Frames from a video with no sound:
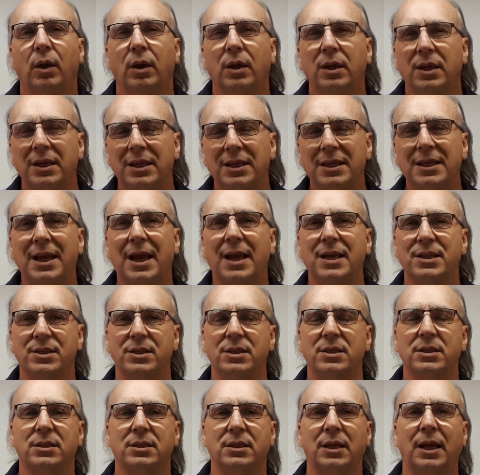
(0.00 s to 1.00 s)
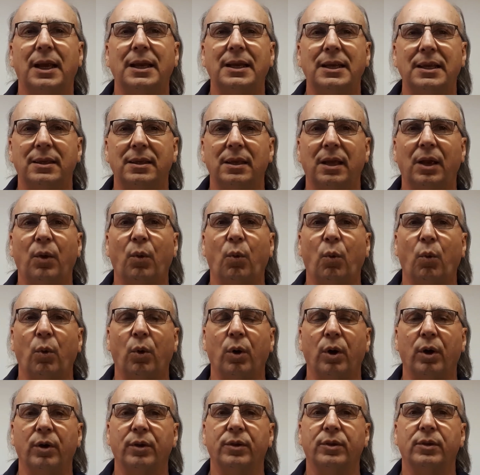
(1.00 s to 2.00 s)
It actually is anything
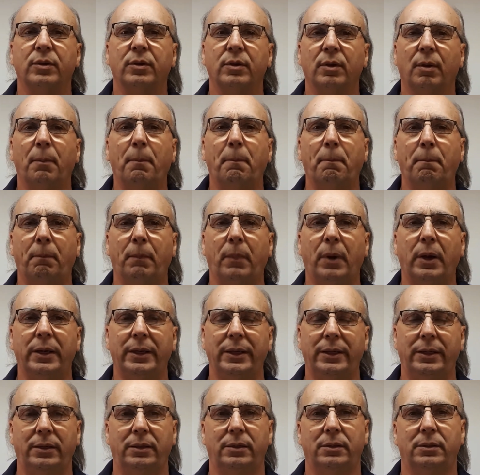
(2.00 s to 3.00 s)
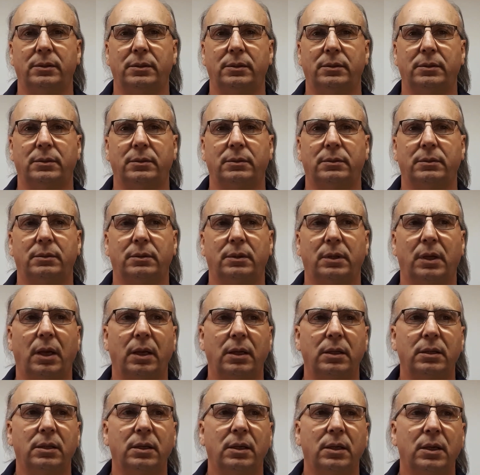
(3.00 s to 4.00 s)
worth money. Okay.
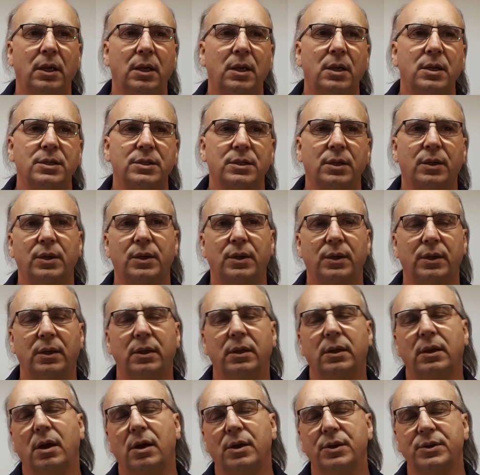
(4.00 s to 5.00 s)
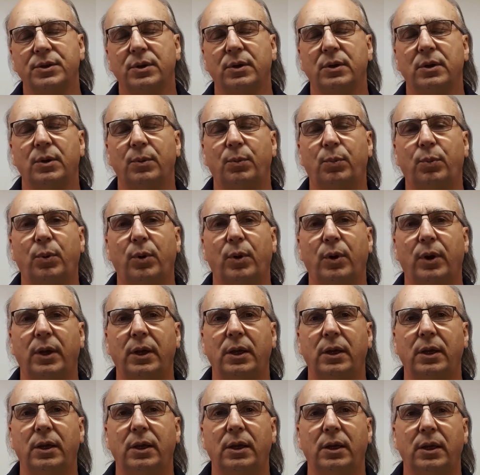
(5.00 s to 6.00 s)
So also an
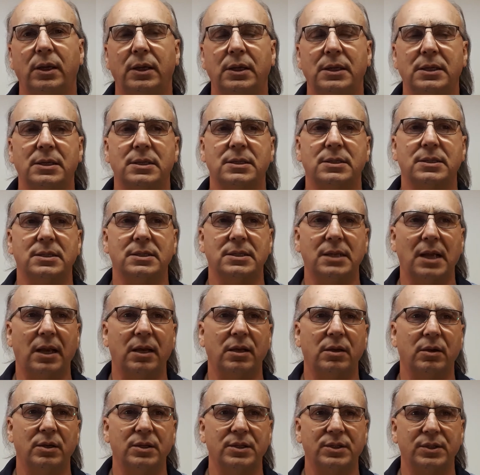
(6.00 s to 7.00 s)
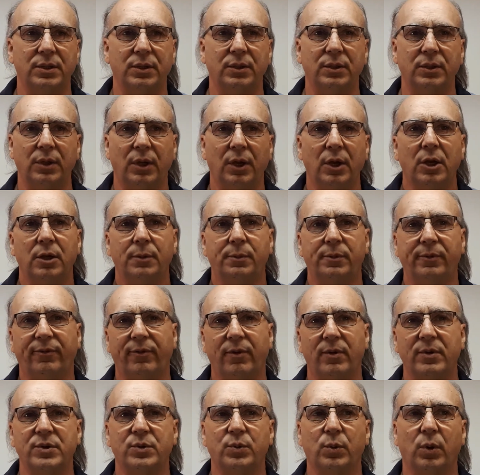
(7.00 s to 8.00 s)
employee is a secondary student,
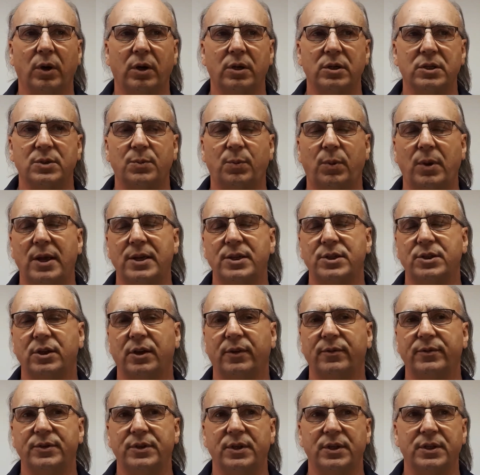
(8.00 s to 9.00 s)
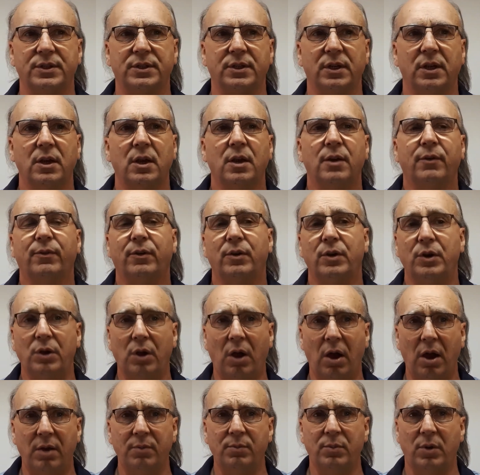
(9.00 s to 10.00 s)
performs work or supplies services for
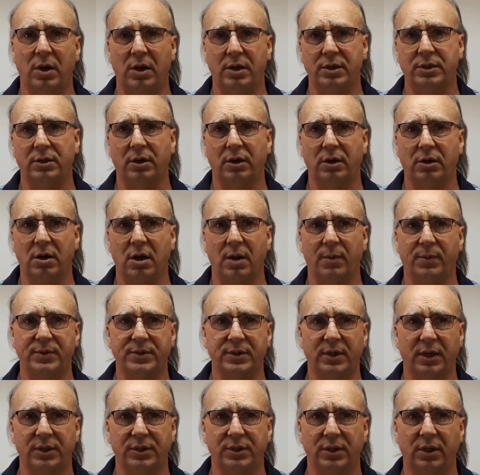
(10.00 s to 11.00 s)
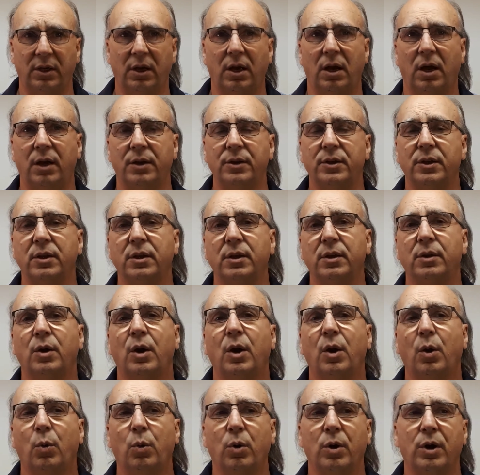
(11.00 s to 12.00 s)
non-monetary compensation under the
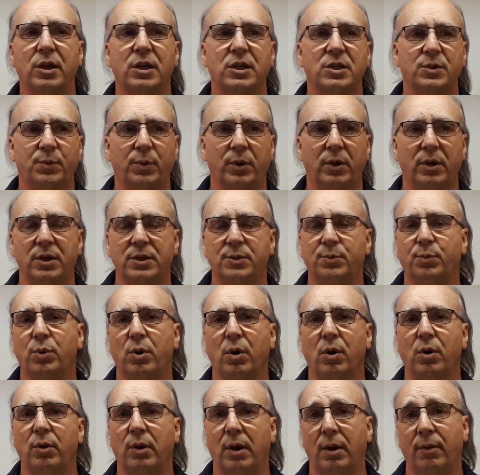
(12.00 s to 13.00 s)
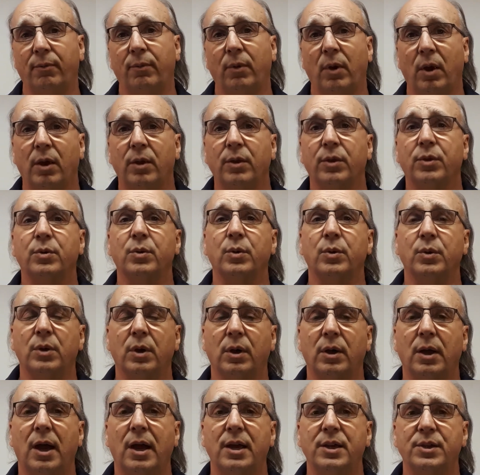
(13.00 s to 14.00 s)
work experience program through
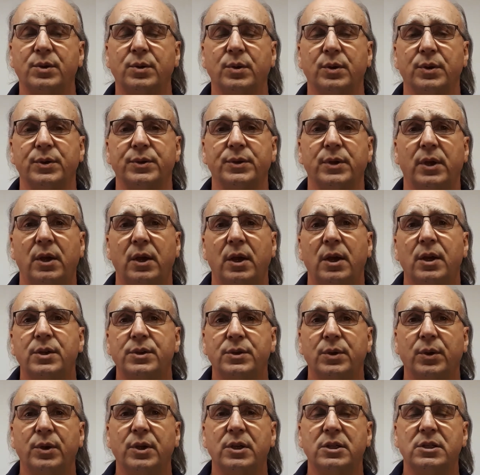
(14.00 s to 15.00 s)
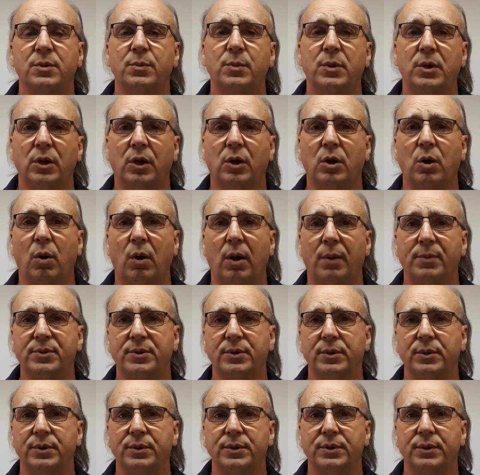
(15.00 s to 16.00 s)
the high schools. So this would be your co-op
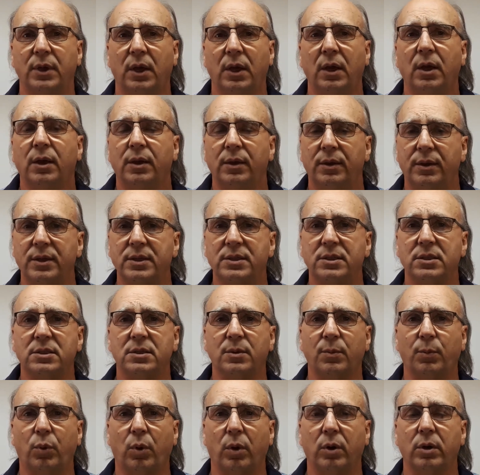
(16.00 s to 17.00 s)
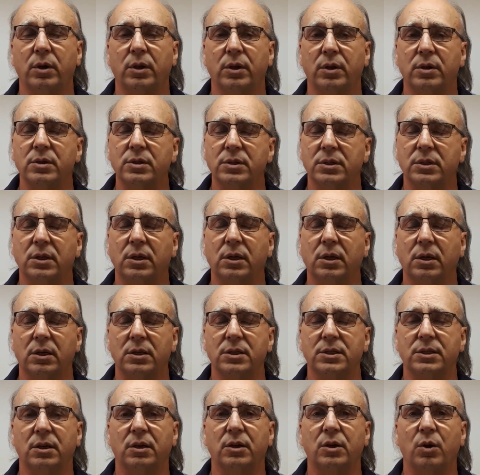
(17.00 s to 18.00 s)
students. This is important. They're
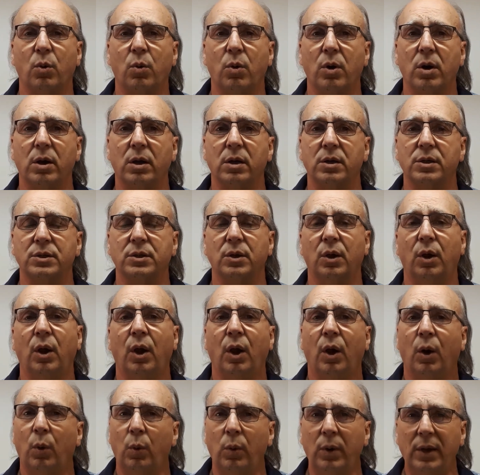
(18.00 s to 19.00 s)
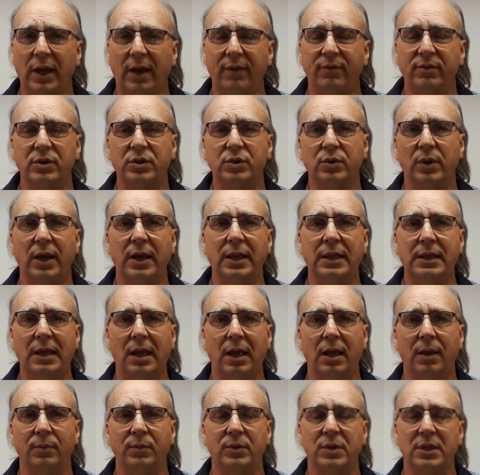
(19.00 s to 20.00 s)
considered a worker, so we have to train
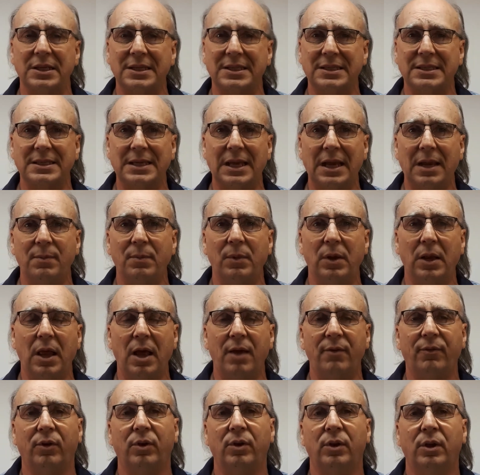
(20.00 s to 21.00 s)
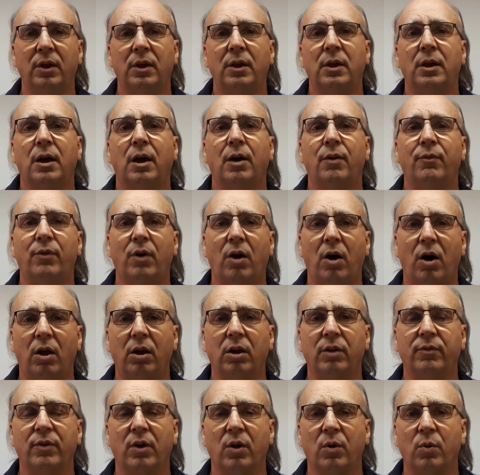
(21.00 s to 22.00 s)
them to the same level of
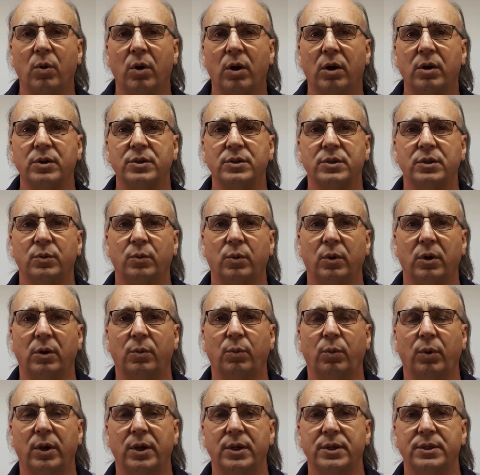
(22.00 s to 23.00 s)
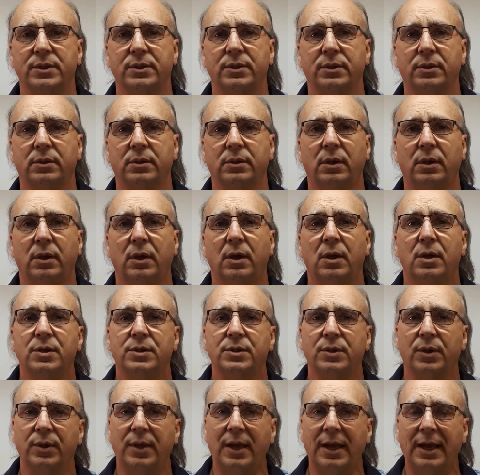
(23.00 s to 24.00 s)
all of our workers in the workplace.
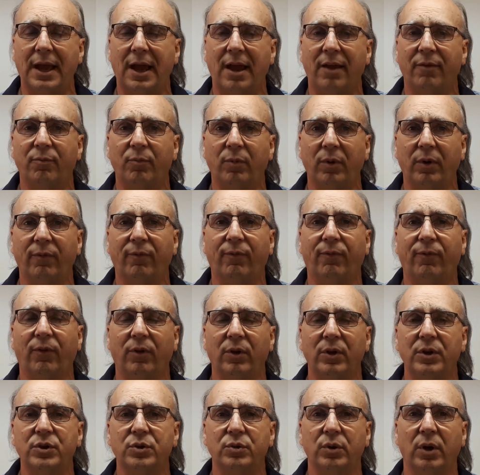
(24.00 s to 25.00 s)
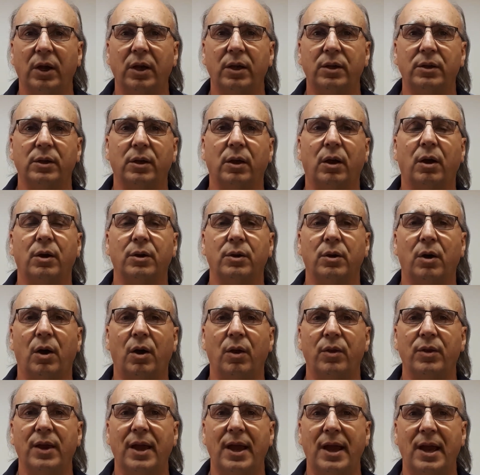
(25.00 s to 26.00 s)
So they have to be fully trained on
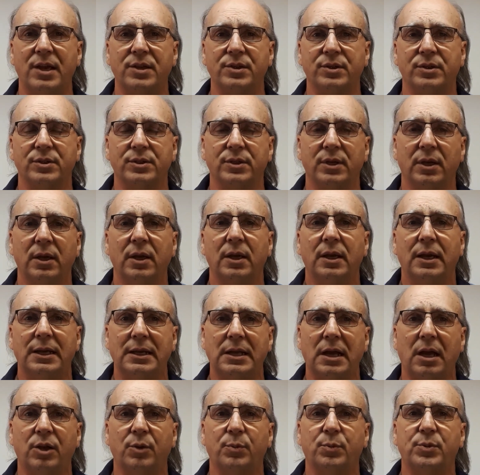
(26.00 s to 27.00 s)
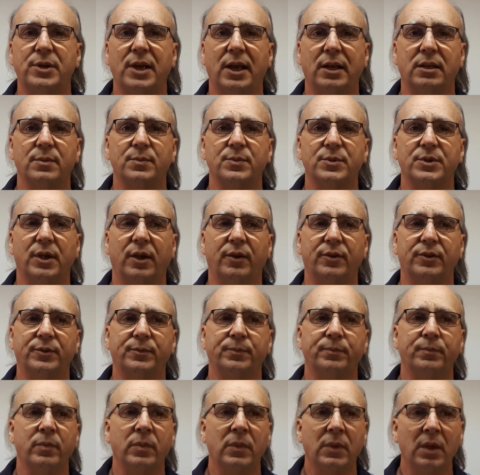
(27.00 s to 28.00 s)
all the hazards and how to protect themselves.
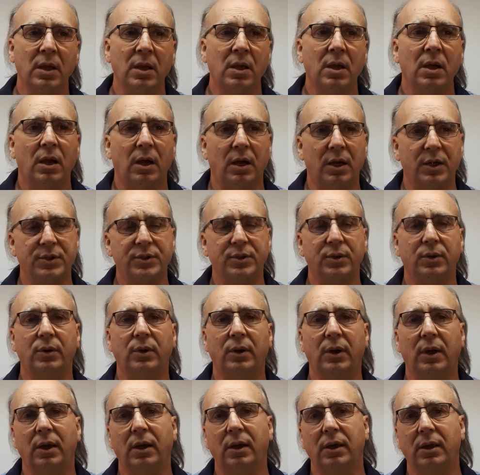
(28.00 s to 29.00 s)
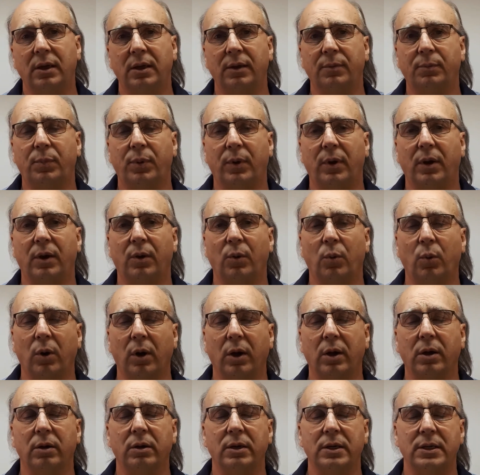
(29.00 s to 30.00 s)
Also, a
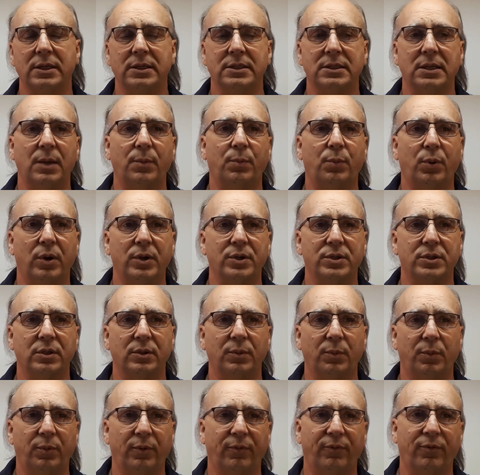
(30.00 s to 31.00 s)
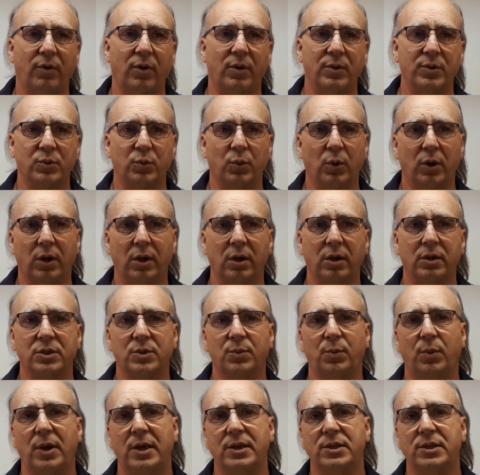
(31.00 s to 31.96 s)
worker is a person who performs work or supplies